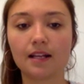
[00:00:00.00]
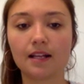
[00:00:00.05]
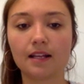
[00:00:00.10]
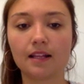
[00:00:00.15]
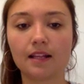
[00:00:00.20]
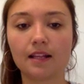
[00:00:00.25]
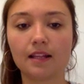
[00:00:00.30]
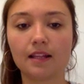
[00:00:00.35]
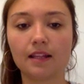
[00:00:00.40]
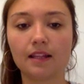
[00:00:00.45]

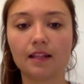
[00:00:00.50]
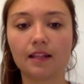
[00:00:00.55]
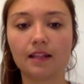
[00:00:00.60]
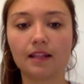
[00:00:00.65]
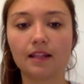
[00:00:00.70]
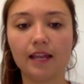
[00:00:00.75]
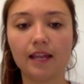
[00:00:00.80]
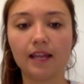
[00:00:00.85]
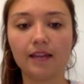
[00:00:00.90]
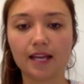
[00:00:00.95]

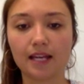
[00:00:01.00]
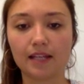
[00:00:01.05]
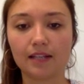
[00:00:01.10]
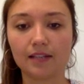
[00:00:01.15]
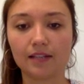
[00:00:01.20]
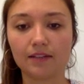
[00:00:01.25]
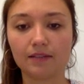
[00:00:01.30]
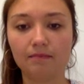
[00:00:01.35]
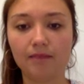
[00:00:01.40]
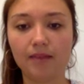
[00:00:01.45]

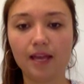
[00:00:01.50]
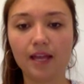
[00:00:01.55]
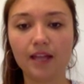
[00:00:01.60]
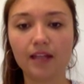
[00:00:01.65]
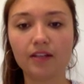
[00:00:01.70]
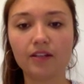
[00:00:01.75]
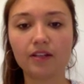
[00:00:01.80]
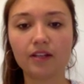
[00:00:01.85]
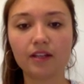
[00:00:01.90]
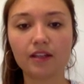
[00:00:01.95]
Lifestyle,
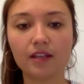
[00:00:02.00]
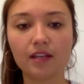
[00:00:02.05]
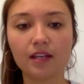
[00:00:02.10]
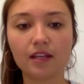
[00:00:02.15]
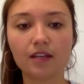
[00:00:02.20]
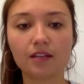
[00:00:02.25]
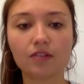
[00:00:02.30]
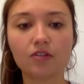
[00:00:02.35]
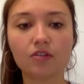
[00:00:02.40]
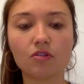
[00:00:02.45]

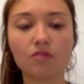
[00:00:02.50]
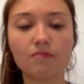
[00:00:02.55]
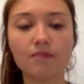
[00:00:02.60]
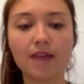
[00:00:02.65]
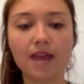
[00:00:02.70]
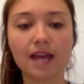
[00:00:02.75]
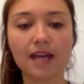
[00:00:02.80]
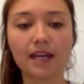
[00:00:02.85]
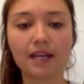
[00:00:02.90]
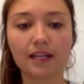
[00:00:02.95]
Paleolithic,
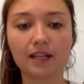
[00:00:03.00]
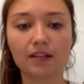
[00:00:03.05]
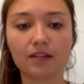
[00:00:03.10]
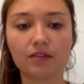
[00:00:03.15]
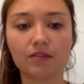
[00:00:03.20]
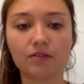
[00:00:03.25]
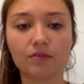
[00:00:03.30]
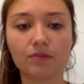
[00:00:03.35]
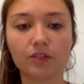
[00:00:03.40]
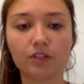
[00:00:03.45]
nomadic,
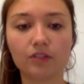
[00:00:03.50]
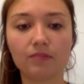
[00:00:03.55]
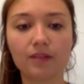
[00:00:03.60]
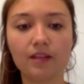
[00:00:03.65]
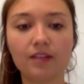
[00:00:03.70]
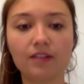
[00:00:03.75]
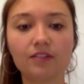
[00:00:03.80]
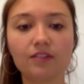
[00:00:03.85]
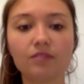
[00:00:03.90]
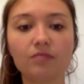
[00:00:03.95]
which
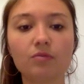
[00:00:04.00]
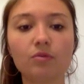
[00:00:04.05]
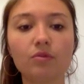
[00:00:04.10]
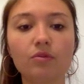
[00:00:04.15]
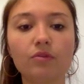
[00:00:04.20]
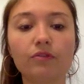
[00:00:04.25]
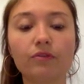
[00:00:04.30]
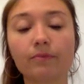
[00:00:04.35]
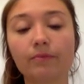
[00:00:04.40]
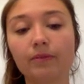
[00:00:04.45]
means to
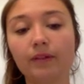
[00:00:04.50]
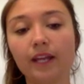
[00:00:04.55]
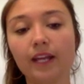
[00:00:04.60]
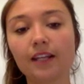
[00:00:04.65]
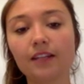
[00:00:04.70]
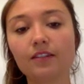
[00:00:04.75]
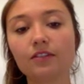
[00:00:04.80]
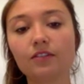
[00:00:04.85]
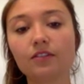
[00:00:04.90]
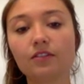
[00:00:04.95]
move from
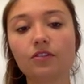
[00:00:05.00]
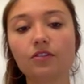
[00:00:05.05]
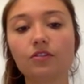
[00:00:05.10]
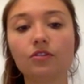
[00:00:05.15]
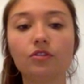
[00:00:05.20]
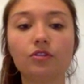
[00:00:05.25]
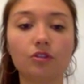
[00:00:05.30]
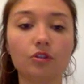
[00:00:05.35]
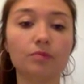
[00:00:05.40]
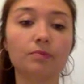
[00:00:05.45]
place
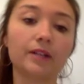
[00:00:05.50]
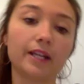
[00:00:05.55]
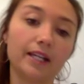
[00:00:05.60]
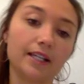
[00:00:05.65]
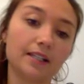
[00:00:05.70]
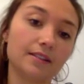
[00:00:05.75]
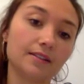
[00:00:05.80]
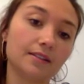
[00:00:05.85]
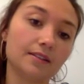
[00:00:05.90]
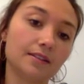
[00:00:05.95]
to
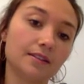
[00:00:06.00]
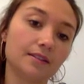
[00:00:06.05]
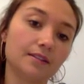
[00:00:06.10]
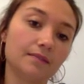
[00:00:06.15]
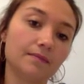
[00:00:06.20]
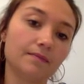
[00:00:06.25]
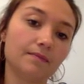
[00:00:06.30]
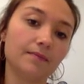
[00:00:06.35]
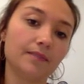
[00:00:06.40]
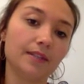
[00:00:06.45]
place.
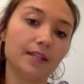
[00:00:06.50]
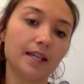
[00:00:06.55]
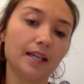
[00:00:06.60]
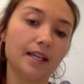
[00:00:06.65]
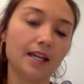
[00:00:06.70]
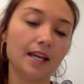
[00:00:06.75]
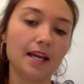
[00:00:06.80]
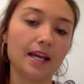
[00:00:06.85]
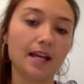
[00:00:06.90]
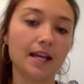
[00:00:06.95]

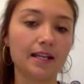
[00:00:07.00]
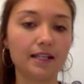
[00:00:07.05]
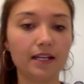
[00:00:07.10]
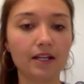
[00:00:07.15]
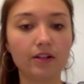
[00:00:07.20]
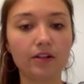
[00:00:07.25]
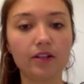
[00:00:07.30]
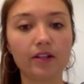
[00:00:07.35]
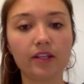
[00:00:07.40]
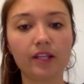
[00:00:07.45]

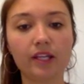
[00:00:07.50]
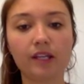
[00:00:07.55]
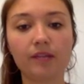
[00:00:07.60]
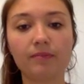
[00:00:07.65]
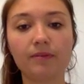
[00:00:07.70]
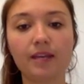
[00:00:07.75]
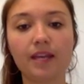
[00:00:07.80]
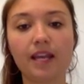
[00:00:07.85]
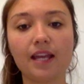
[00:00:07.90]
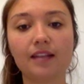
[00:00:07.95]
Neolithic
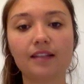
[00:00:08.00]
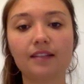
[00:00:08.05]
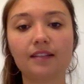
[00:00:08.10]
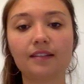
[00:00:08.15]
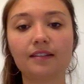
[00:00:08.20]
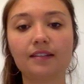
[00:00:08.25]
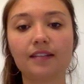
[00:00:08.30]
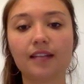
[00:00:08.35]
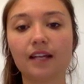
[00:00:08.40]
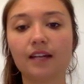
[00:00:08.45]
began to
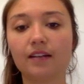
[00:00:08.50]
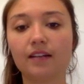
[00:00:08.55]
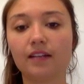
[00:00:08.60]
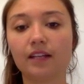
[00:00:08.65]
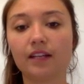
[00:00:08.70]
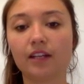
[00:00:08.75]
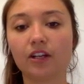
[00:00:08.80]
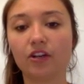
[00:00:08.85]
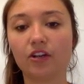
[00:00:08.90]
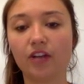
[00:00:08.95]
settle
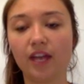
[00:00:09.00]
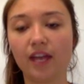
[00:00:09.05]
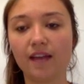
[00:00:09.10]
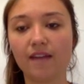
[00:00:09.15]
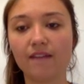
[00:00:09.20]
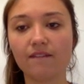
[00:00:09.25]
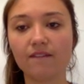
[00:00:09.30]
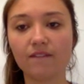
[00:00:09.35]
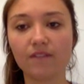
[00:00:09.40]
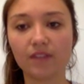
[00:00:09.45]
and
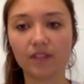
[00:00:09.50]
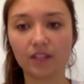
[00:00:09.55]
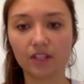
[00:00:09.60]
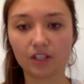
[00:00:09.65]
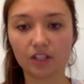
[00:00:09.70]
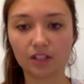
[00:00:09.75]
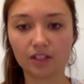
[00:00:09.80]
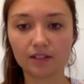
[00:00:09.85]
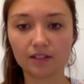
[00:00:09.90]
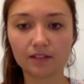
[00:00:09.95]
create
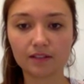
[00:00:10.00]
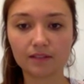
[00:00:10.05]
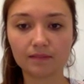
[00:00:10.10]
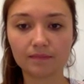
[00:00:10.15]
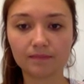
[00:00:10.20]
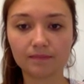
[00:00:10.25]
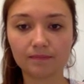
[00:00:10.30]
villages.